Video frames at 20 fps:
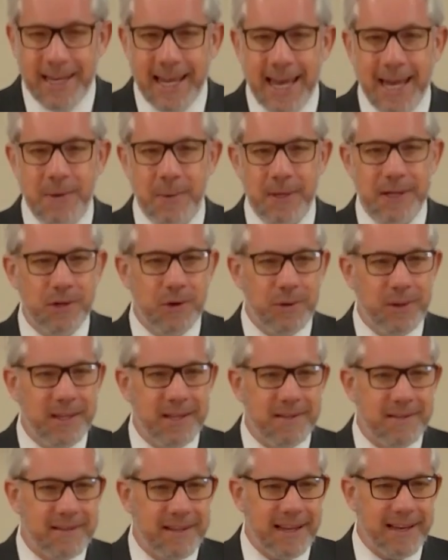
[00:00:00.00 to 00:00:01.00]
day we do
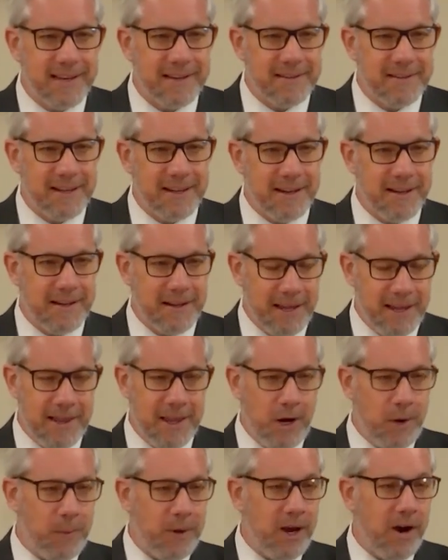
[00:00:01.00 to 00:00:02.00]
these things and, and
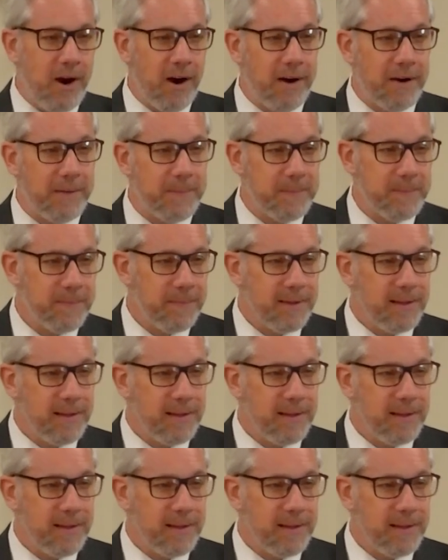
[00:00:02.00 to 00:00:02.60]
there we are,